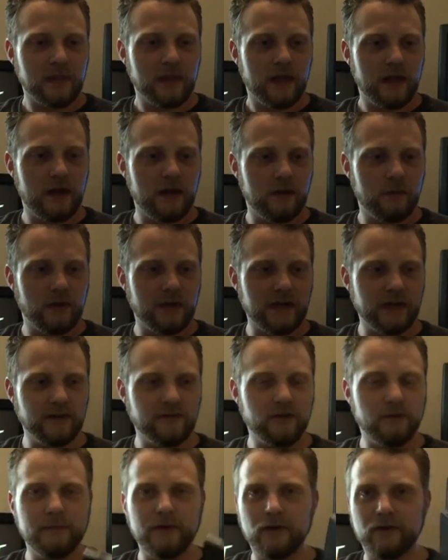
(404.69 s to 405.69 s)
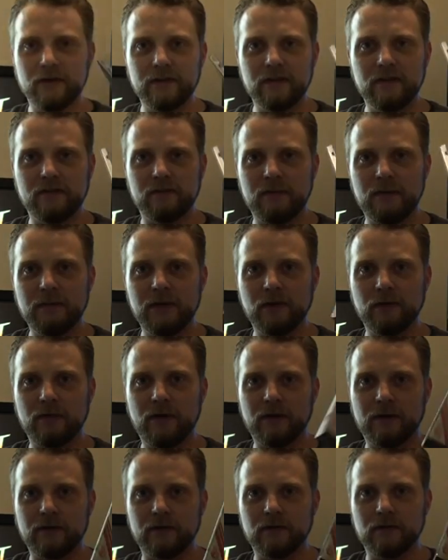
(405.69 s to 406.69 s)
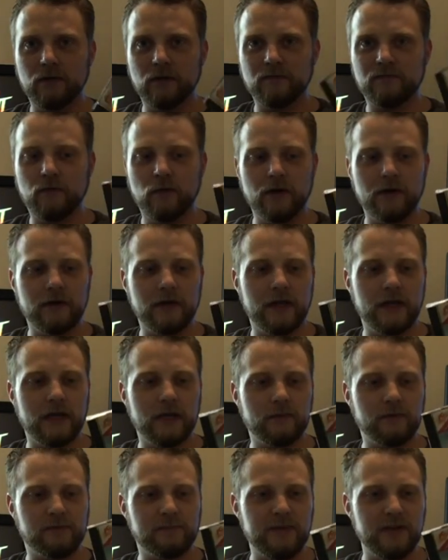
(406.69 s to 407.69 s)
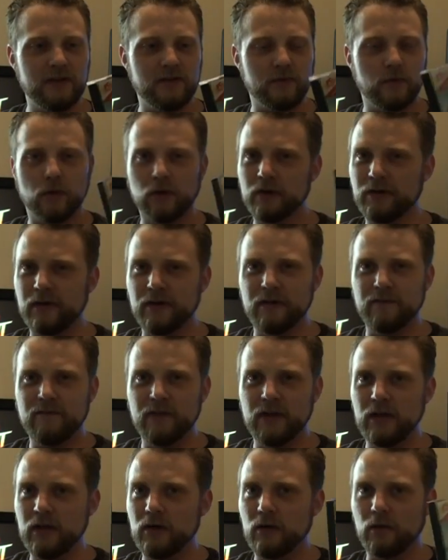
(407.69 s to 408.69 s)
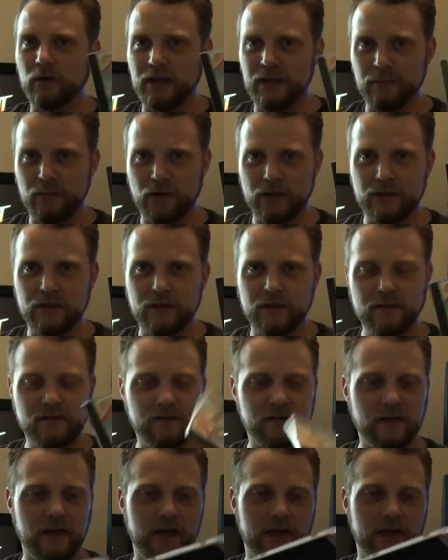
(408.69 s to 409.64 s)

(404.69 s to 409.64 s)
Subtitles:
What kind of turned me onto this and made me go out and look for it was Pete Dorr did a video where he bought this,